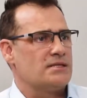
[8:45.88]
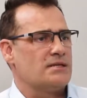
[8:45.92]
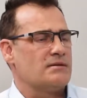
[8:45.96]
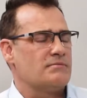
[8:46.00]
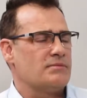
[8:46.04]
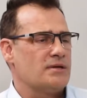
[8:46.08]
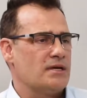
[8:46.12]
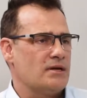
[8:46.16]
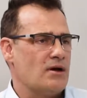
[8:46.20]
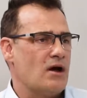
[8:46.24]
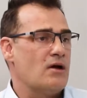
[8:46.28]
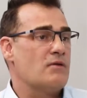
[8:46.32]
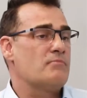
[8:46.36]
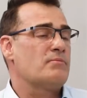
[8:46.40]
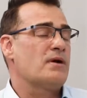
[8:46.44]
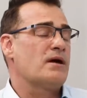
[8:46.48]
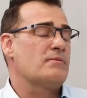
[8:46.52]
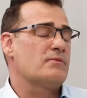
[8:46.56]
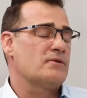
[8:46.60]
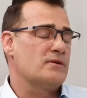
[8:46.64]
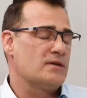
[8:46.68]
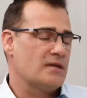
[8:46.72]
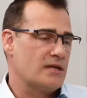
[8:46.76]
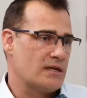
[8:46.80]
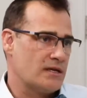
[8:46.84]
Is it?
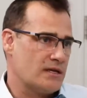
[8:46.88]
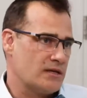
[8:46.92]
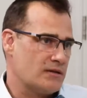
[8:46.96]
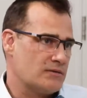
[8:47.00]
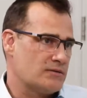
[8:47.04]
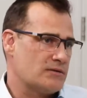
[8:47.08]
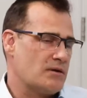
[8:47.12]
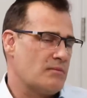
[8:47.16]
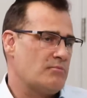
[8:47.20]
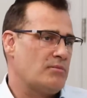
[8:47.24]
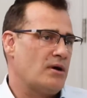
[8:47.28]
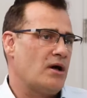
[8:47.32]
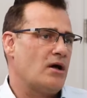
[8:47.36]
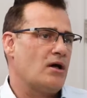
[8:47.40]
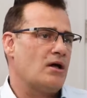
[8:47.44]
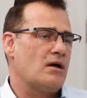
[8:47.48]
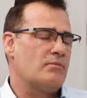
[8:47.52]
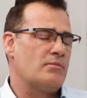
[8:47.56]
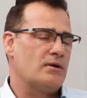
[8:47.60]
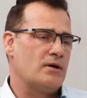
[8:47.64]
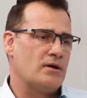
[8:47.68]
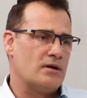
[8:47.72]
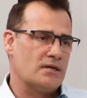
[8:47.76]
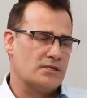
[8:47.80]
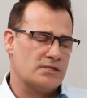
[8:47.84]
Papua New Guinea. So
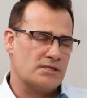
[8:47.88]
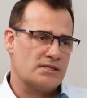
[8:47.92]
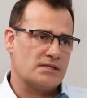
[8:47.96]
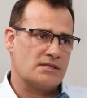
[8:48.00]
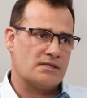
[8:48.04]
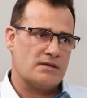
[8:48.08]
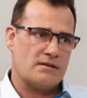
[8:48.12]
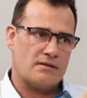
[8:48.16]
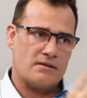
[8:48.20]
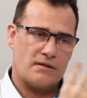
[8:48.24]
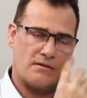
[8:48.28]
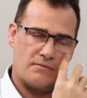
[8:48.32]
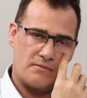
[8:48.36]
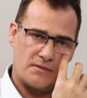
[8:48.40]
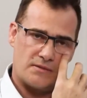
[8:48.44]
apologies.